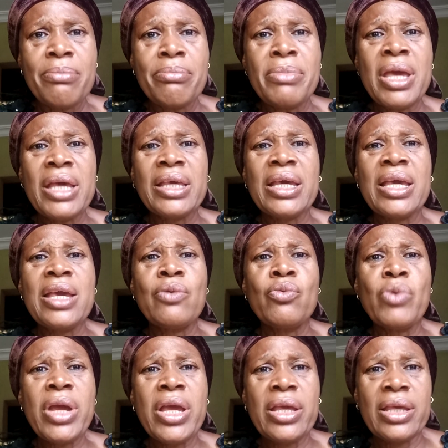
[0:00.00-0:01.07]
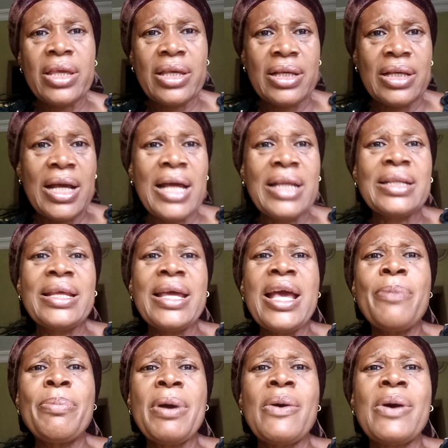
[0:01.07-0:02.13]
Make a way and
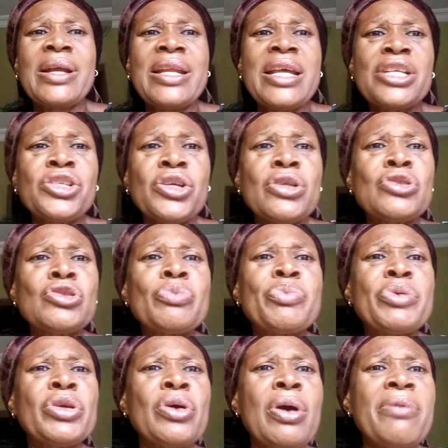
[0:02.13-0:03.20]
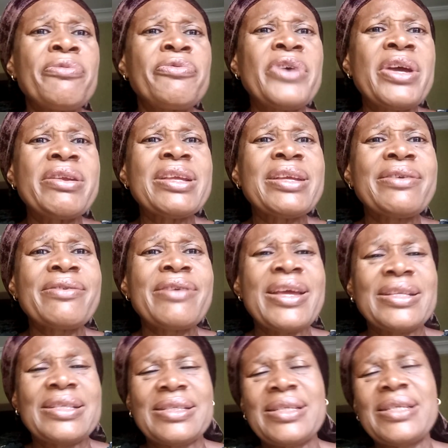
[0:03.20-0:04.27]
help our nation to become very
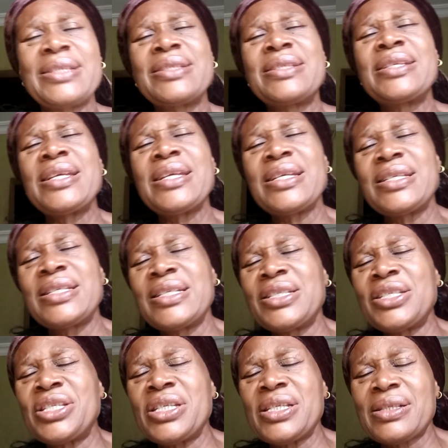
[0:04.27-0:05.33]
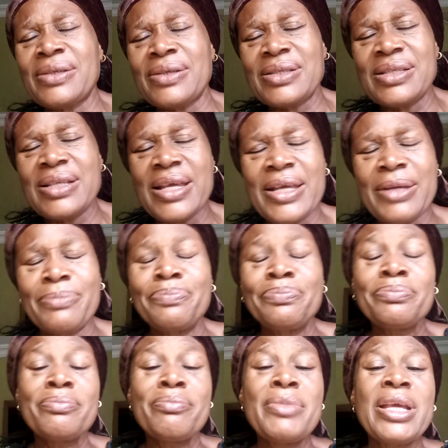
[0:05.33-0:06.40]
great indeed in Jesus' name.
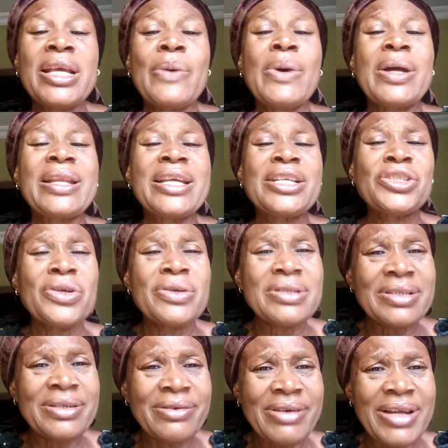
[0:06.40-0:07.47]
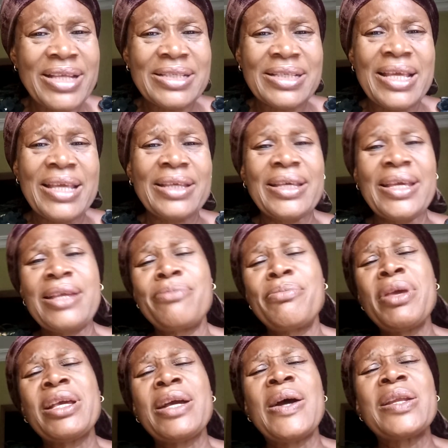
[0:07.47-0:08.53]
Make our nations great again.
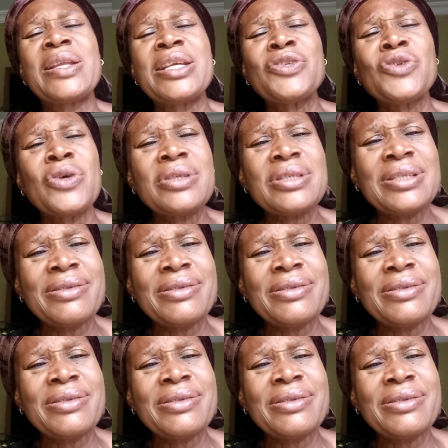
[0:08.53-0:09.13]
Make our nations